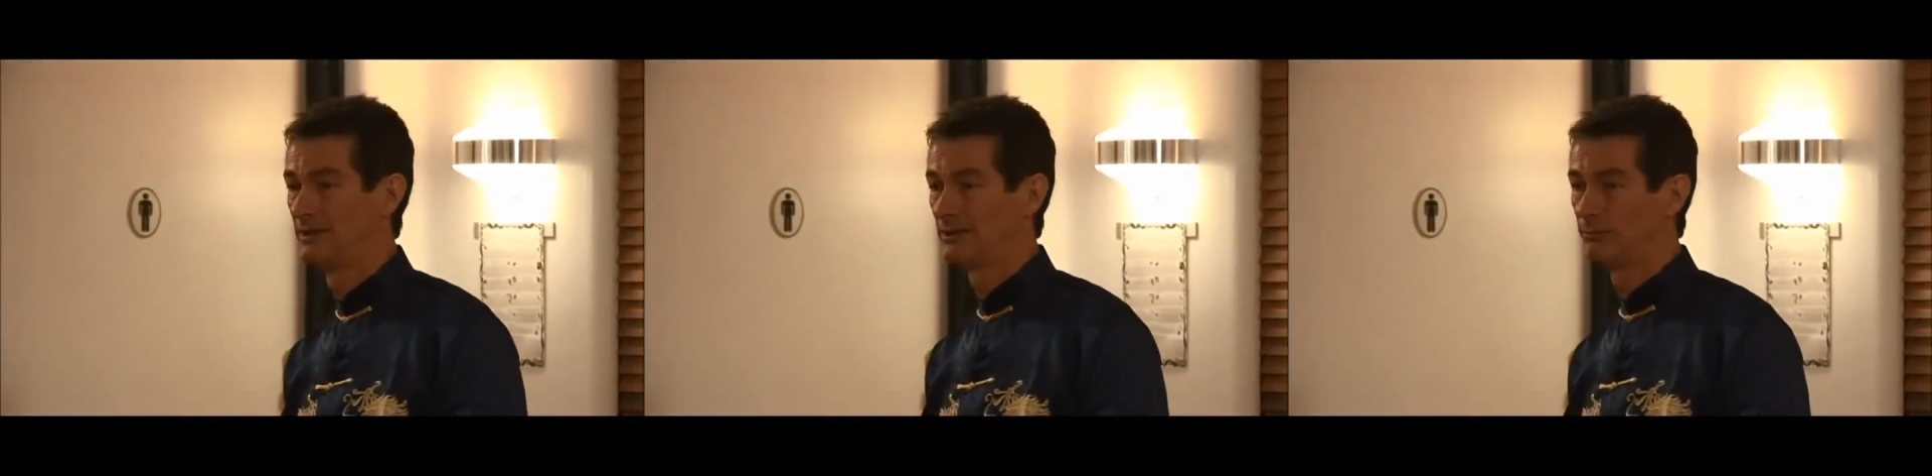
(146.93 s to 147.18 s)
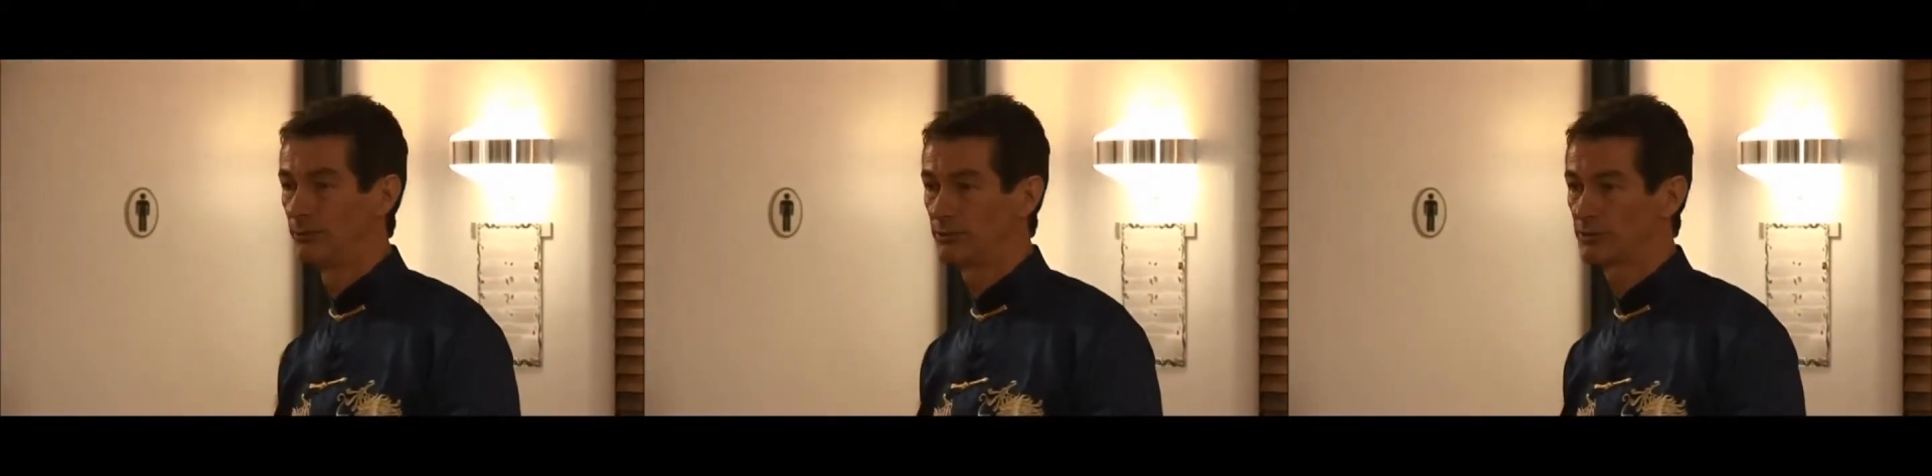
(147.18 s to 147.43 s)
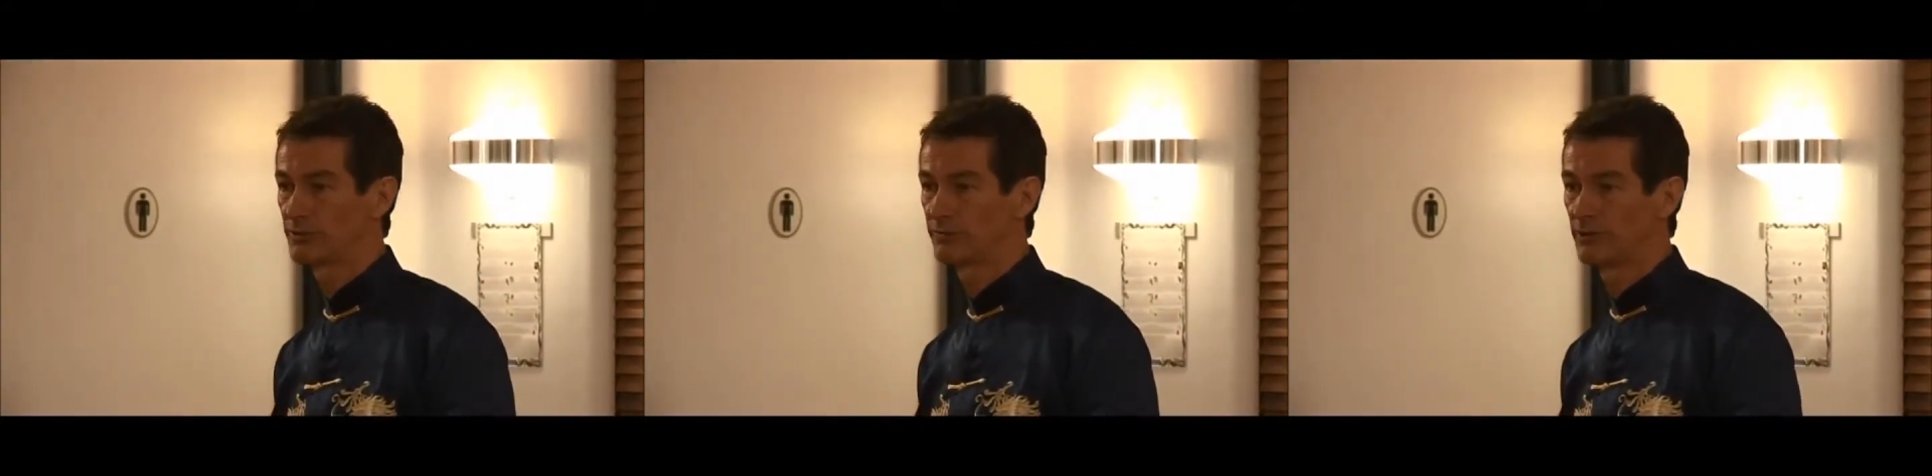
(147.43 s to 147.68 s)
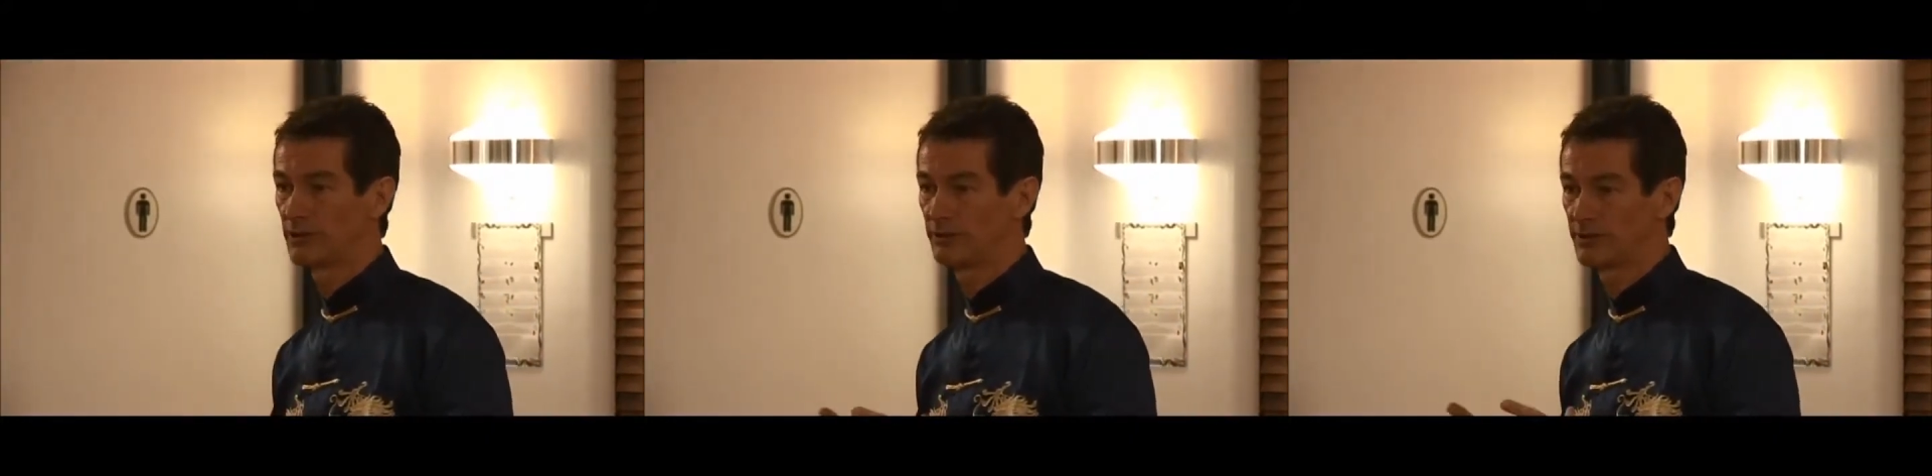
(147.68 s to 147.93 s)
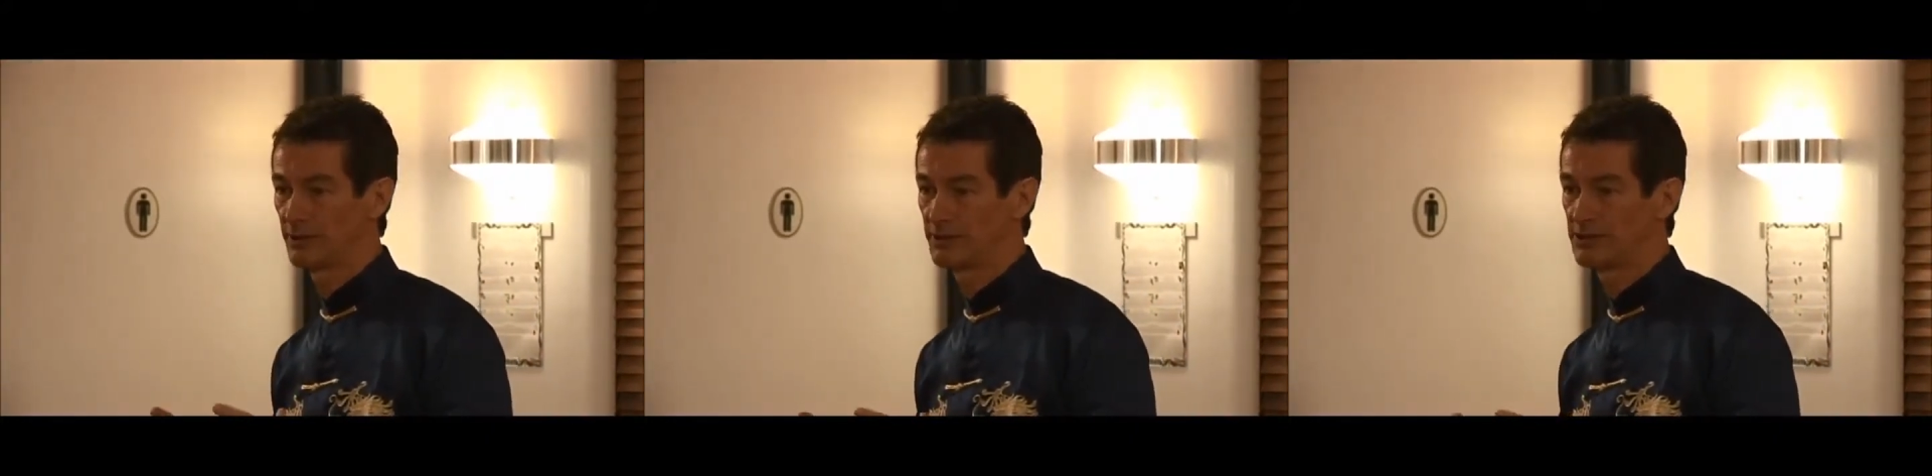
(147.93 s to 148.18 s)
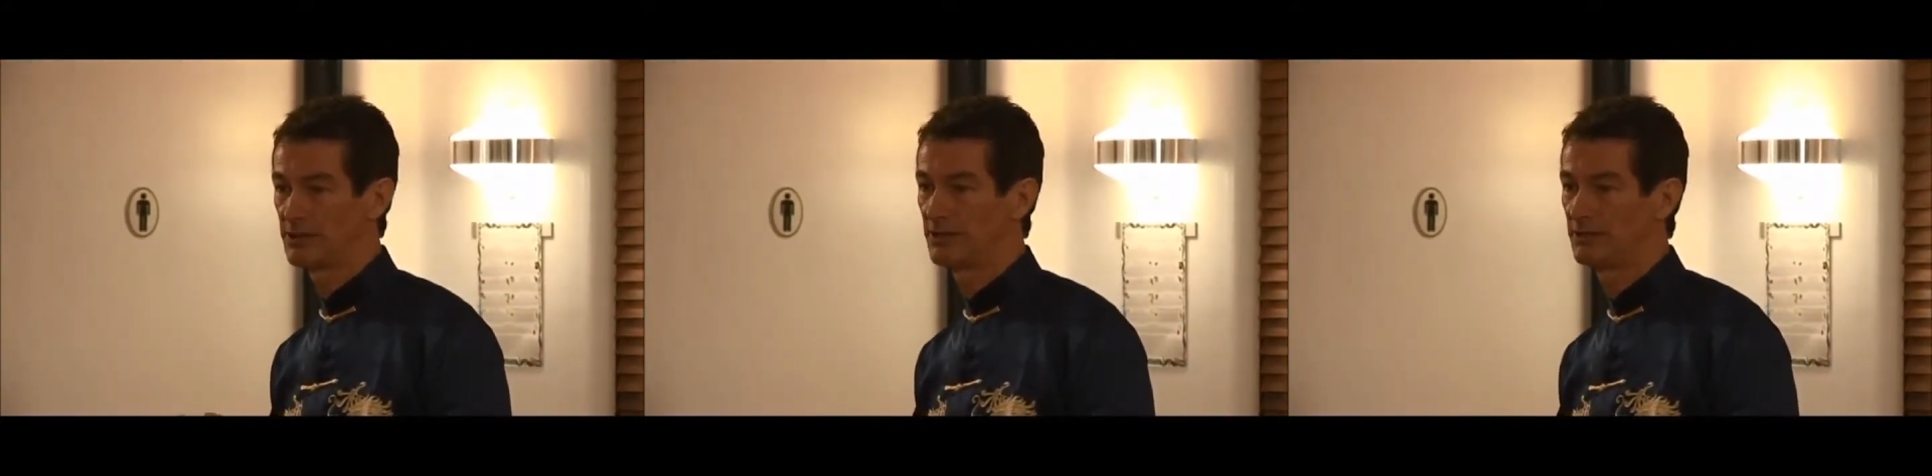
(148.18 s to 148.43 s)
the borders of the lower
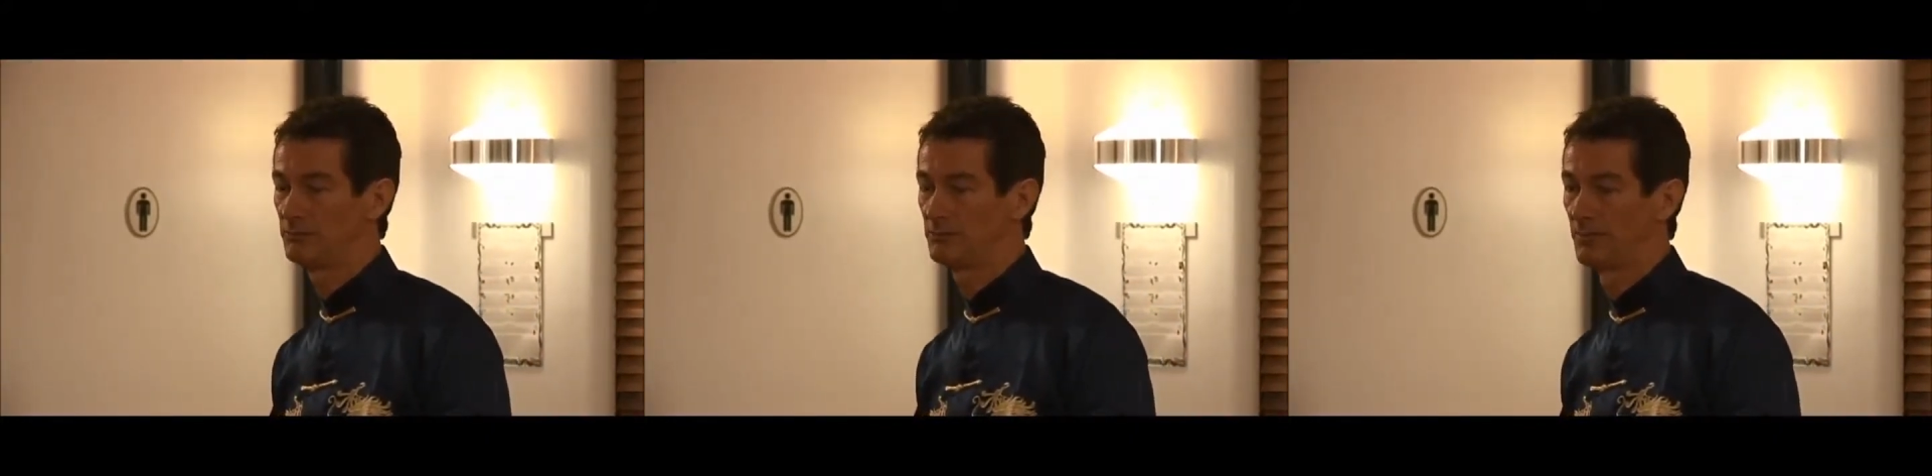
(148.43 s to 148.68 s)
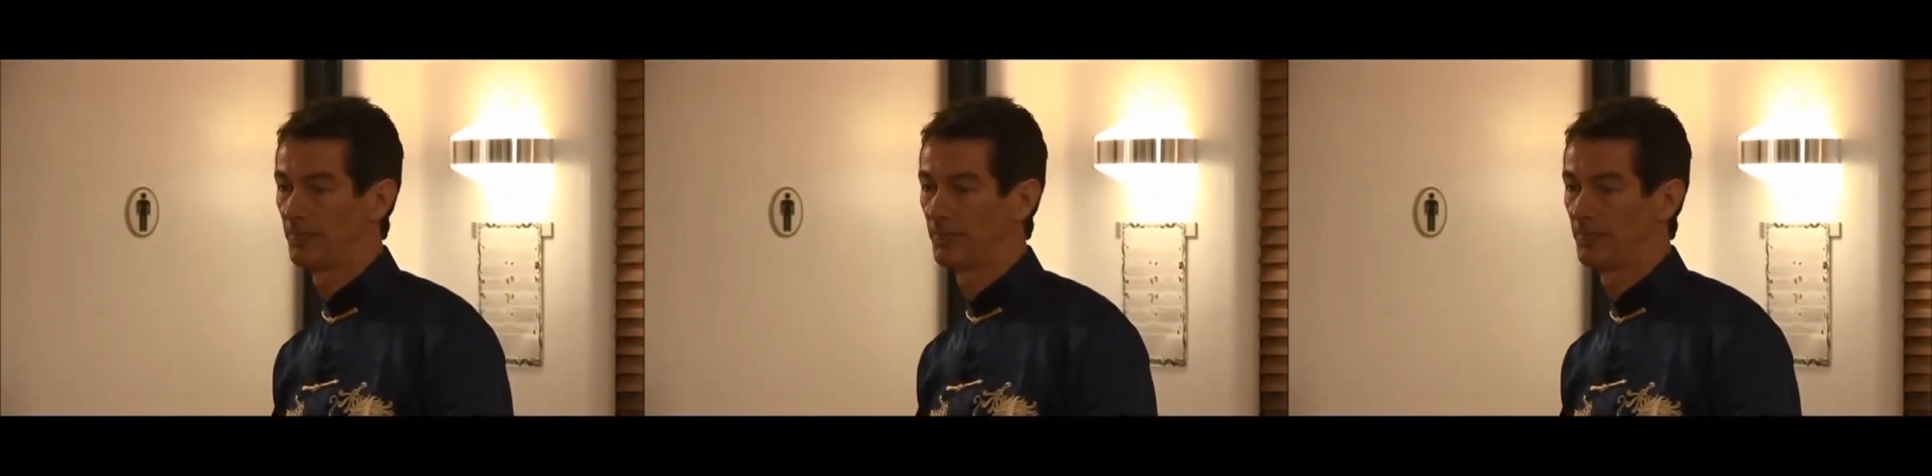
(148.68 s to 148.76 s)
dantian,